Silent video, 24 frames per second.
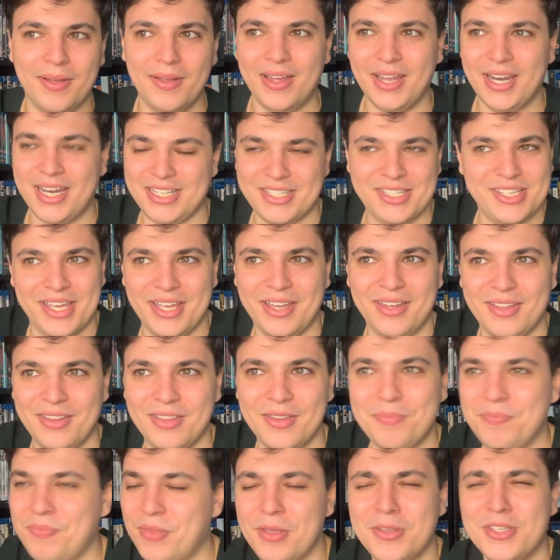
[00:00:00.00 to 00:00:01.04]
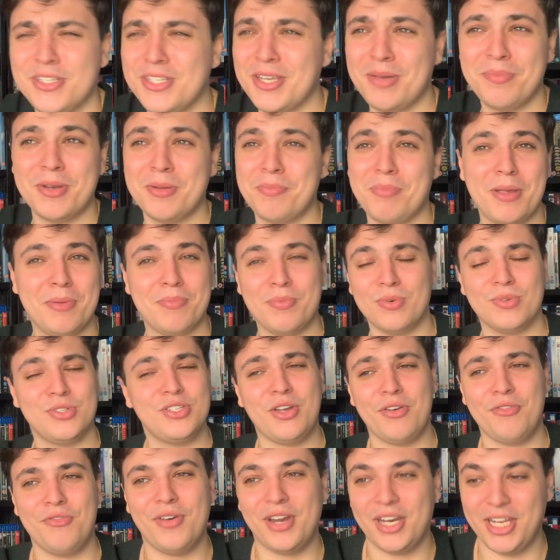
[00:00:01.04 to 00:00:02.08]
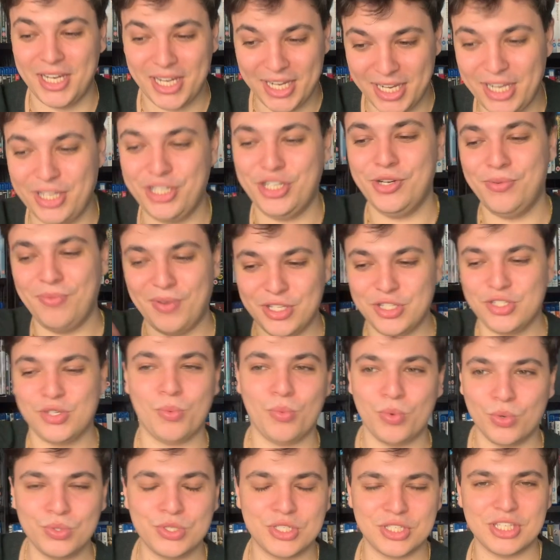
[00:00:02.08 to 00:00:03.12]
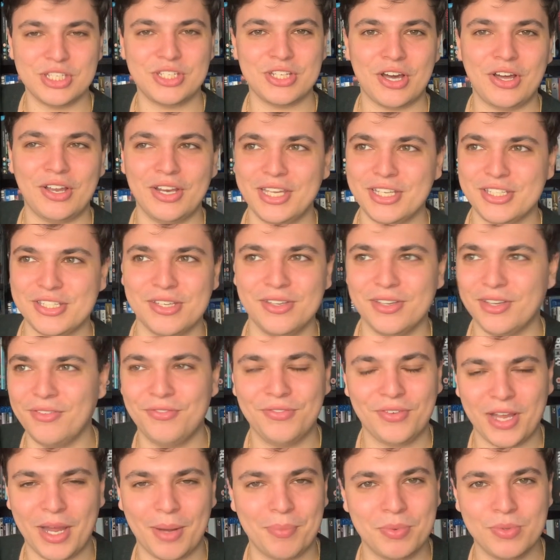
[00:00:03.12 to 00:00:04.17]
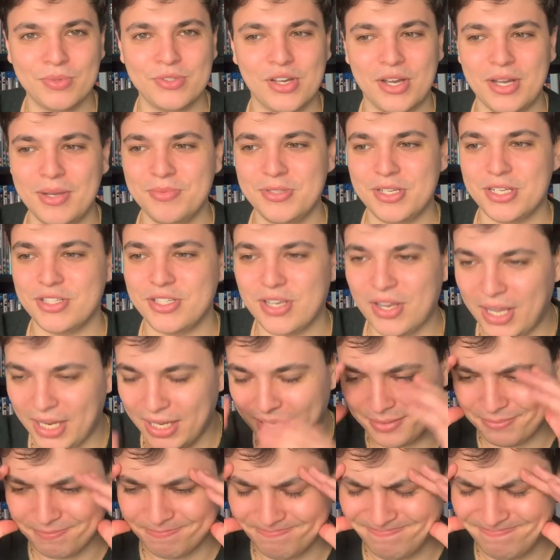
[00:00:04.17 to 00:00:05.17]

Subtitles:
And that's it. And some of the people are so funny. They actually run towards the Daleks a couple times. And it's like,